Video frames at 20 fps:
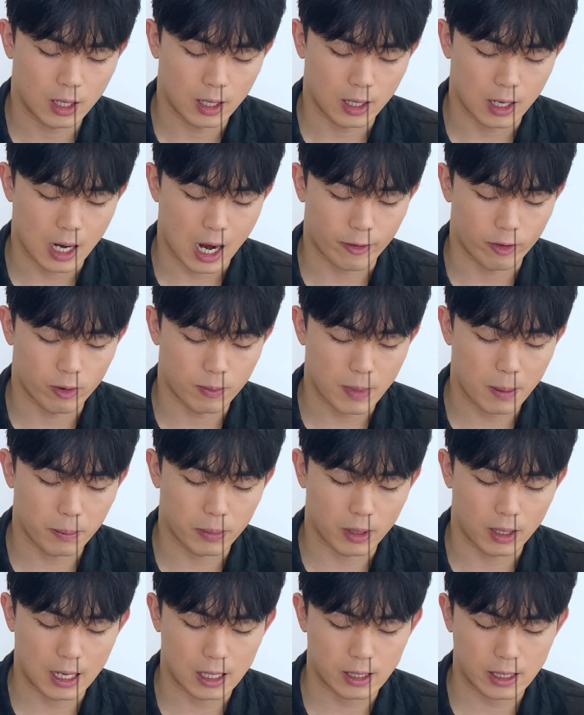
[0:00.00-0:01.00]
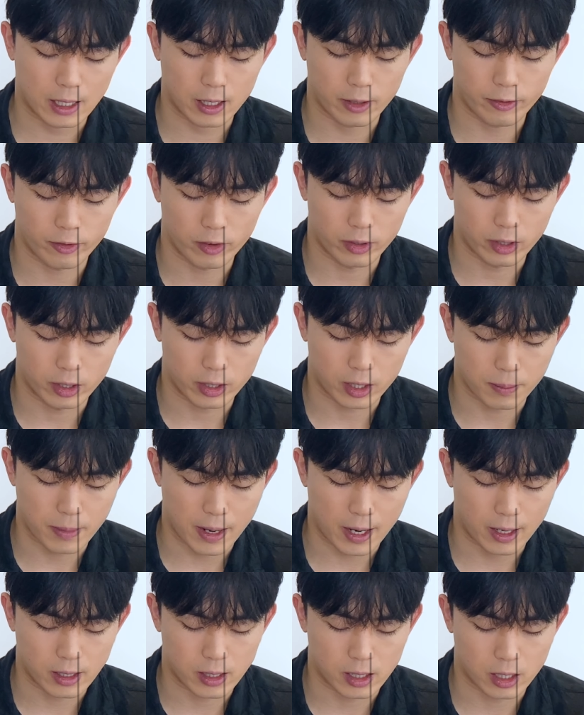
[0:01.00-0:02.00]
And remember, let's say the
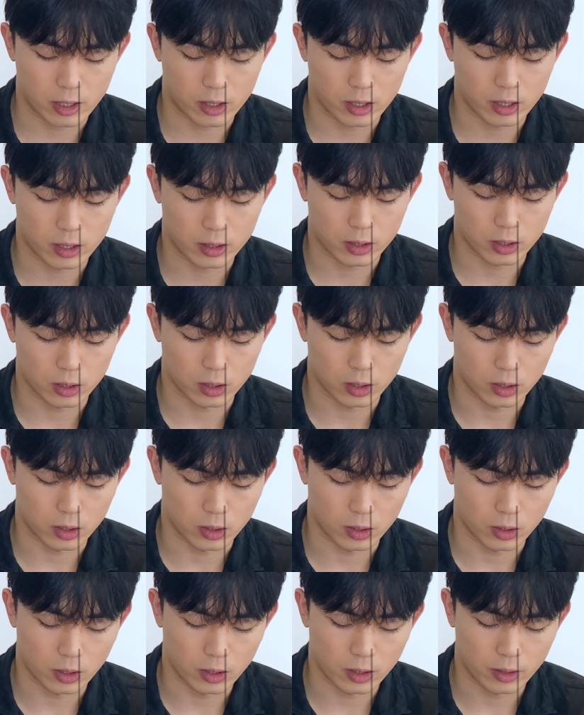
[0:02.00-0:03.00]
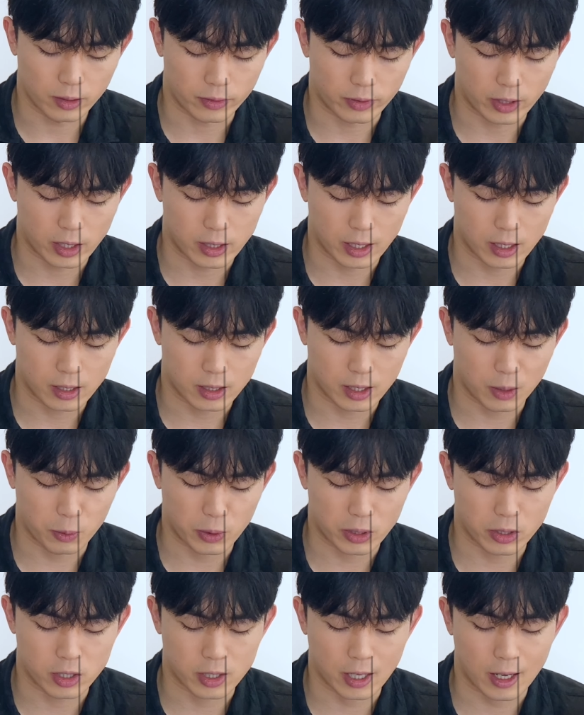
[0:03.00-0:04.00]
domain is 0 to 360. We have
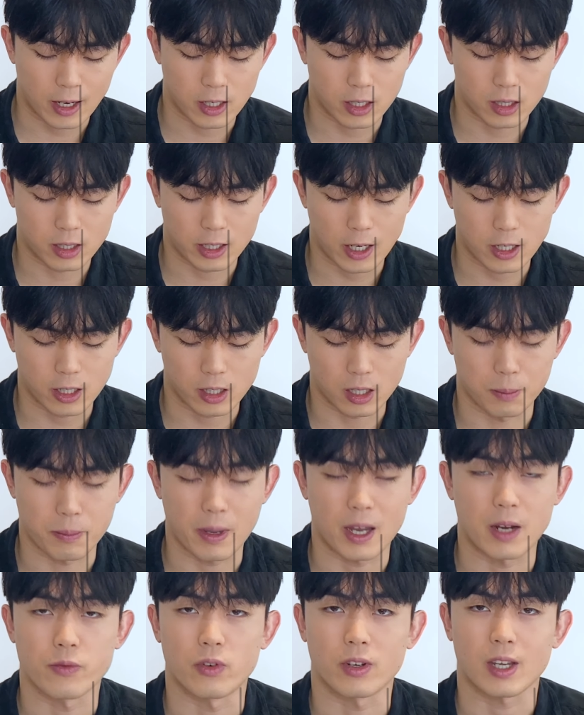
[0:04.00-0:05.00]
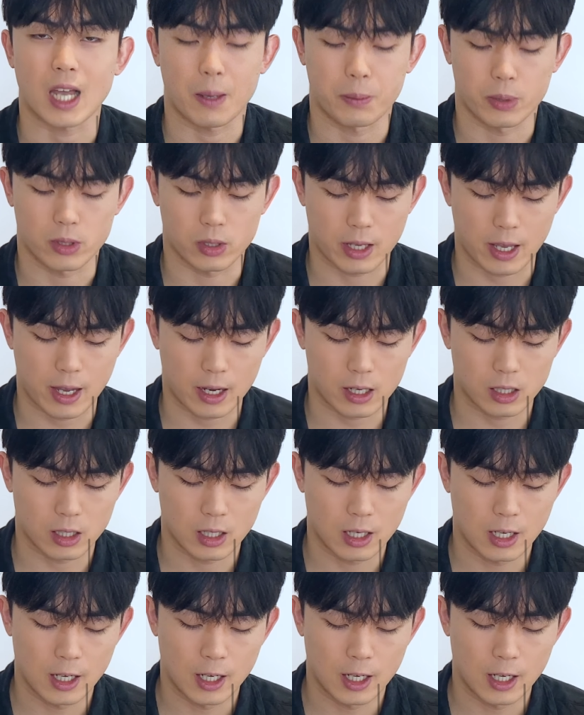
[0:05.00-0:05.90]
to change the domain for capital X.